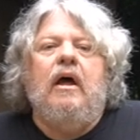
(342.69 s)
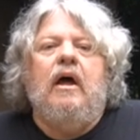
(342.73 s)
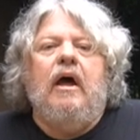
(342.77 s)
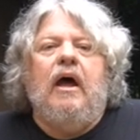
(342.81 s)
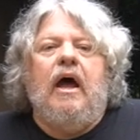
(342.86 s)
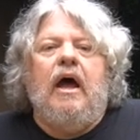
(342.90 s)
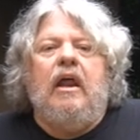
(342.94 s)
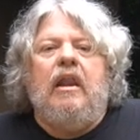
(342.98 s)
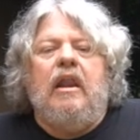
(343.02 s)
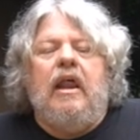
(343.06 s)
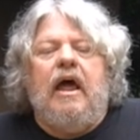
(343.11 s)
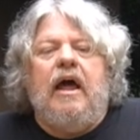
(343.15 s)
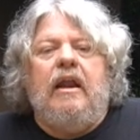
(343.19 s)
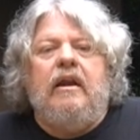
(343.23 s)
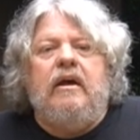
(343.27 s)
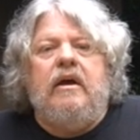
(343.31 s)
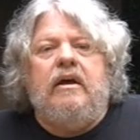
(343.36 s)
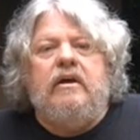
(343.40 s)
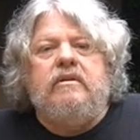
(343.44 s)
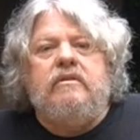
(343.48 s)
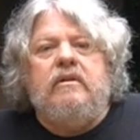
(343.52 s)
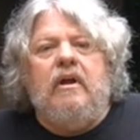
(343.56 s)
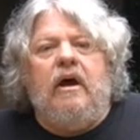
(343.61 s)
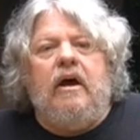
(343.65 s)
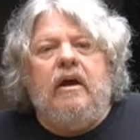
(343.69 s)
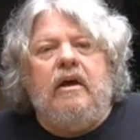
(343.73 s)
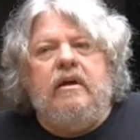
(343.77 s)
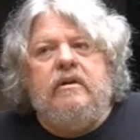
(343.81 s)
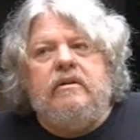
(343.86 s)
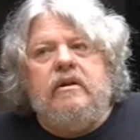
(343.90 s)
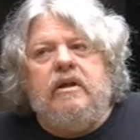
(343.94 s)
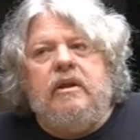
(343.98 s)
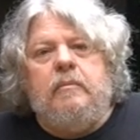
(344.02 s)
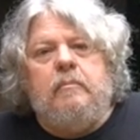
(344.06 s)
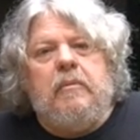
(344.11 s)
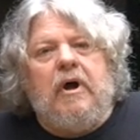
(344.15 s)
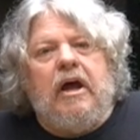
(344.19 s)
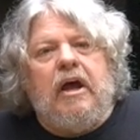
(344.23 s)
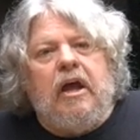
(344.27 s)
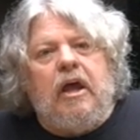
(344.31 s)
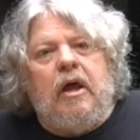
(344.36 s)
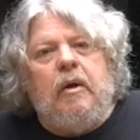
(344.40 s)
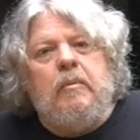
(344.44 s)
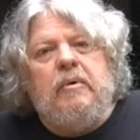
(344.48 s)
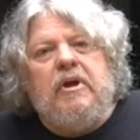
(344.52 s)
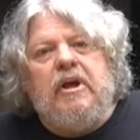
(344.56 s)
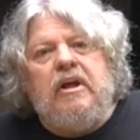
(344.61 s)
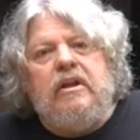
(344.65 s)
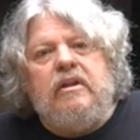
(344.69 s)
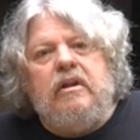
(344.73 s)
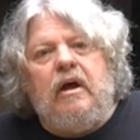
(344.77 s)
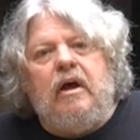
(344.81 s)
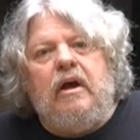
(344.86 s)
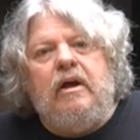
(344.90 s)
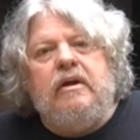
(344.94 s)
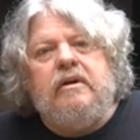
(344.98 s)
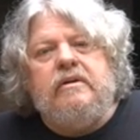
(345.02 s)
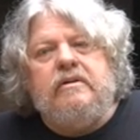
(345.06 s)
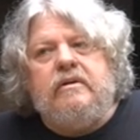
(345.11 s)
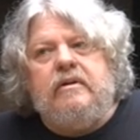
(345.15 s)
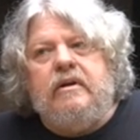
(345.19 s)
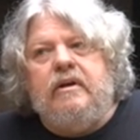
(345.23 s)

Atlanta at night and in Miami at night